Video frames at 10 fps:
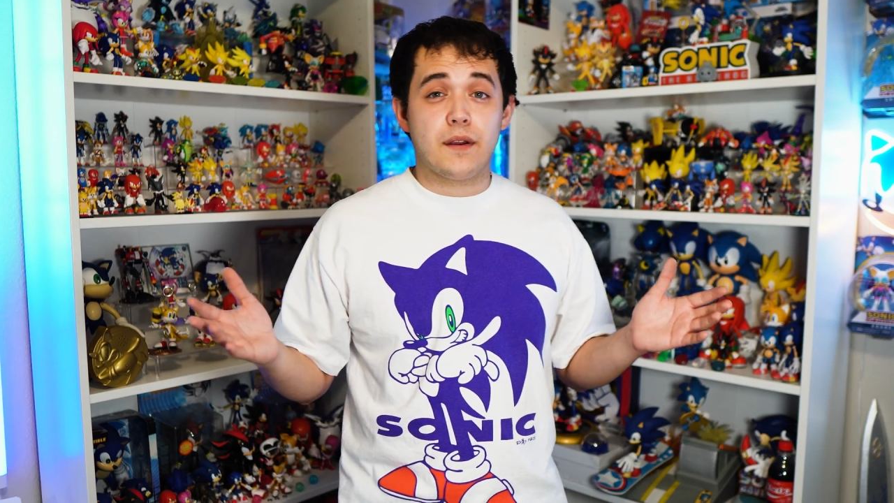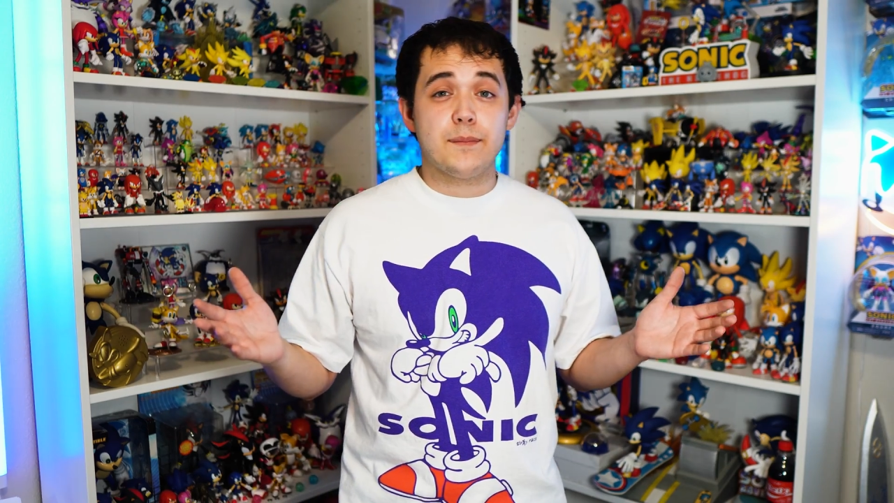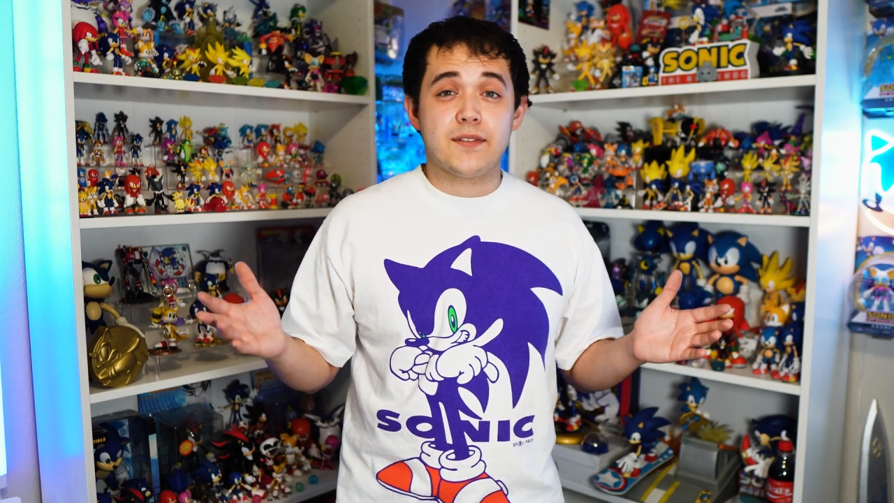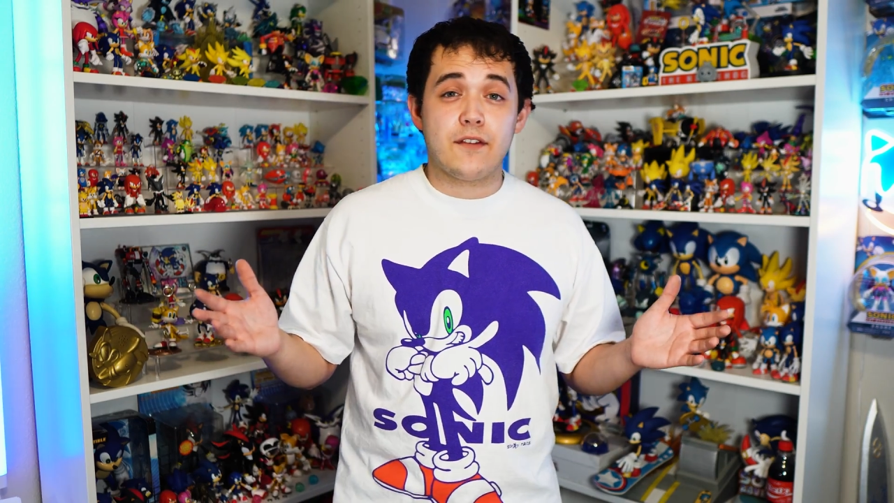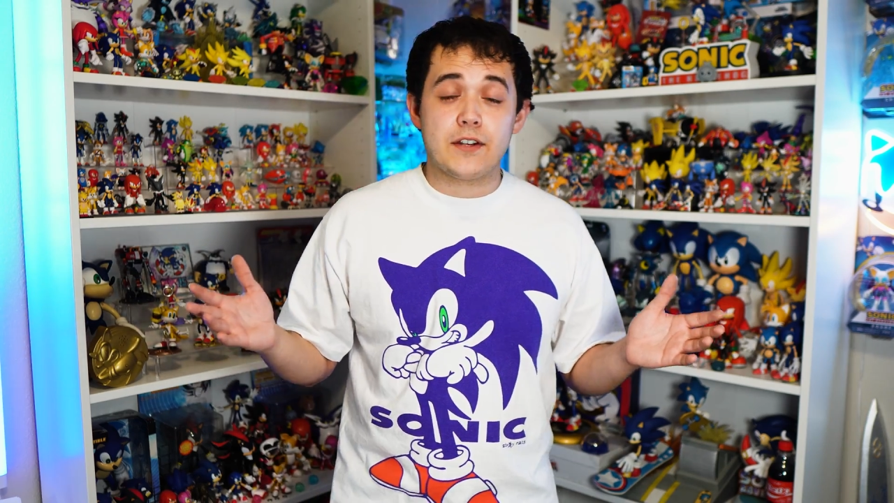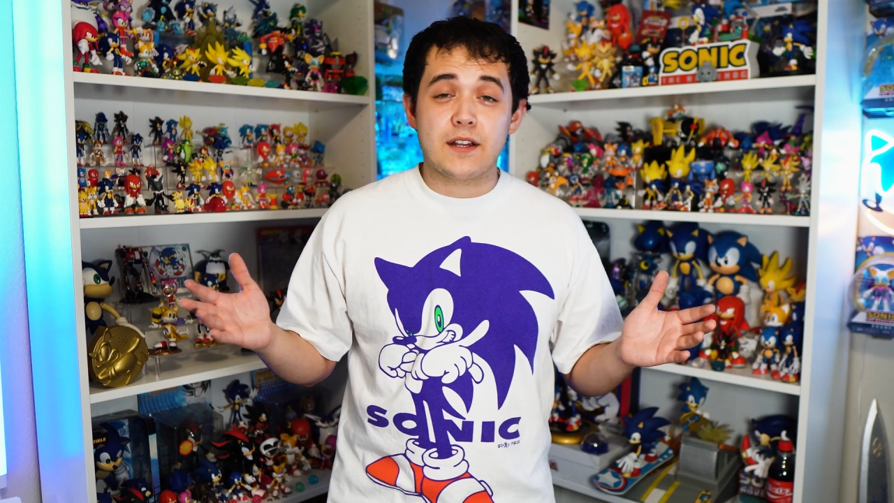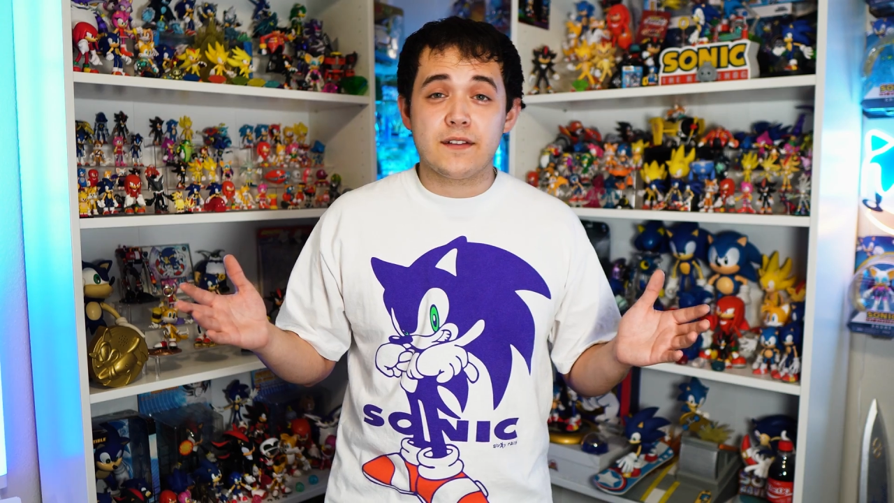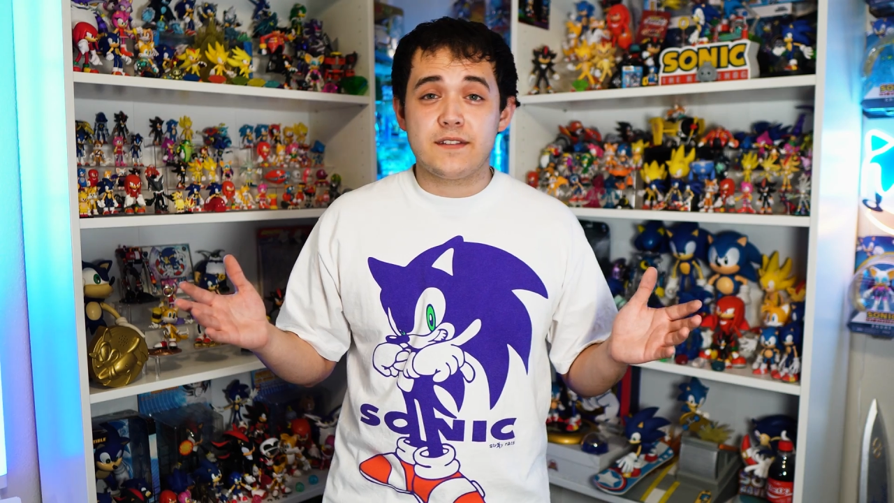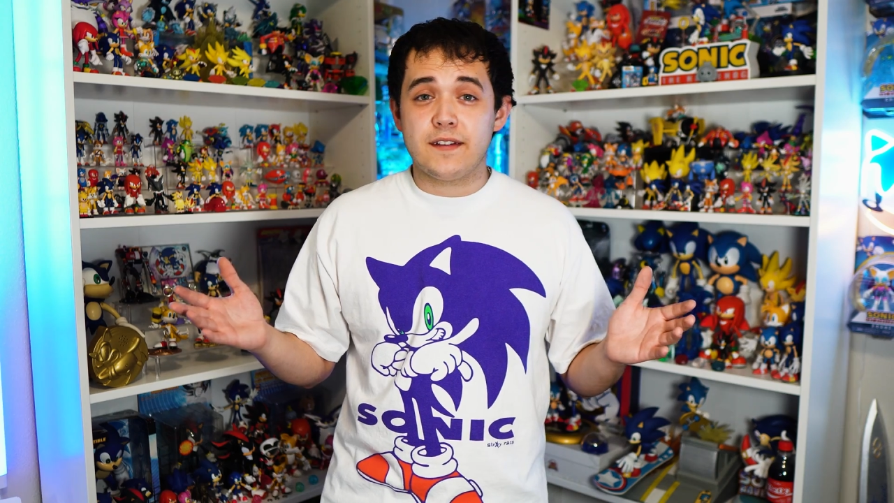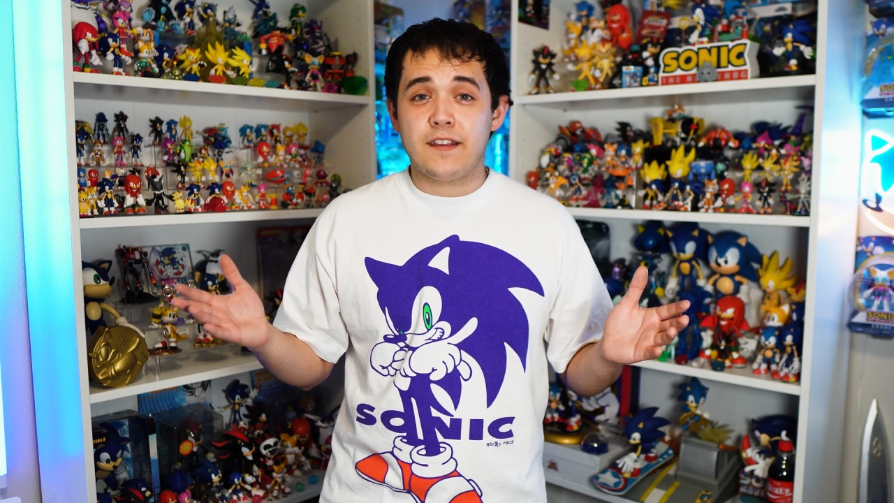M7
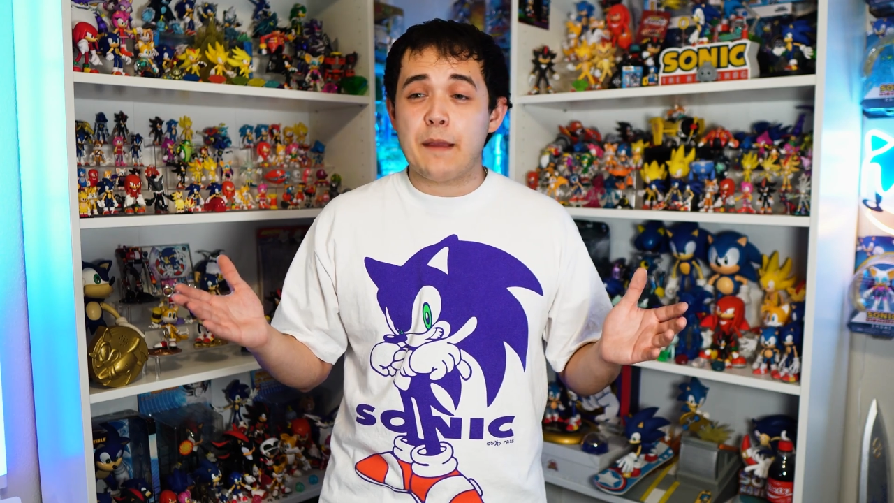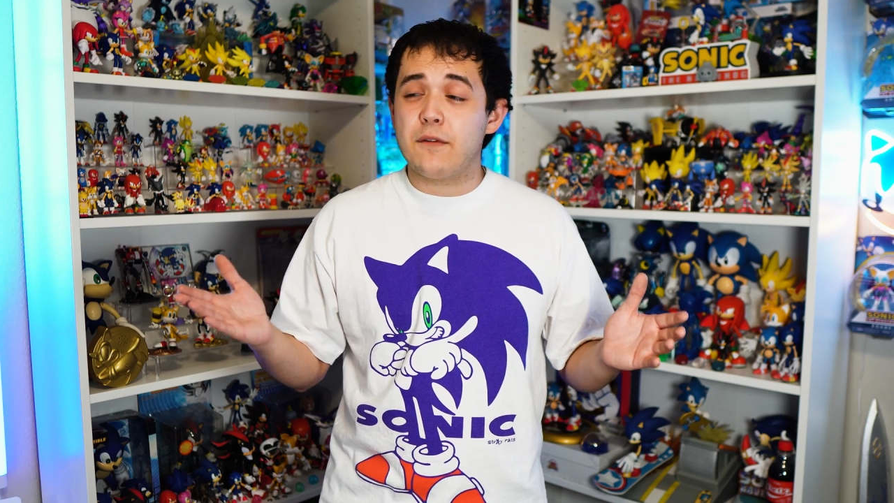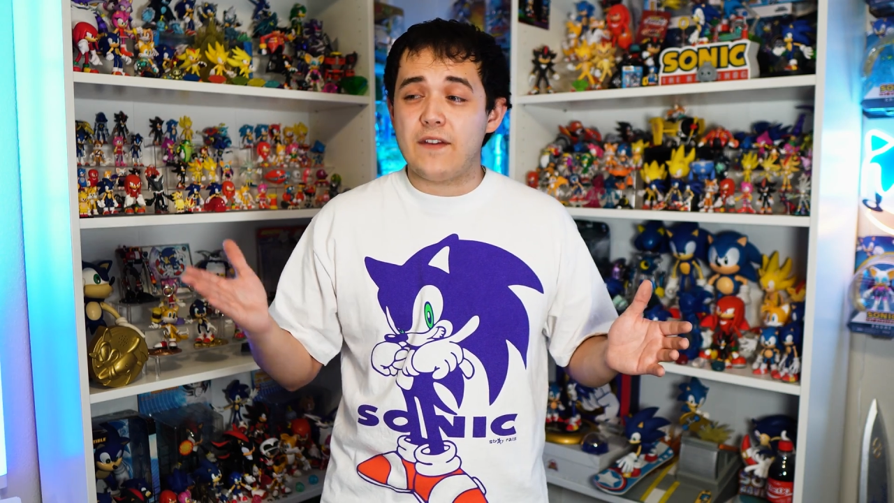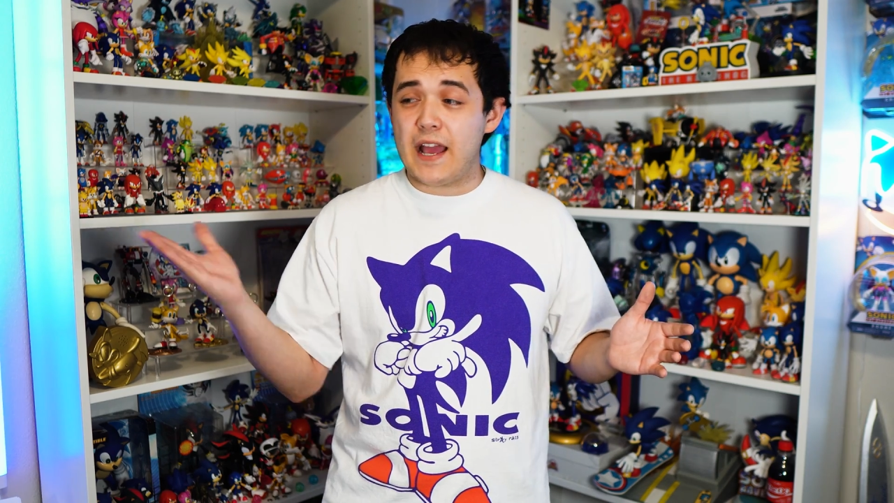cuts the time of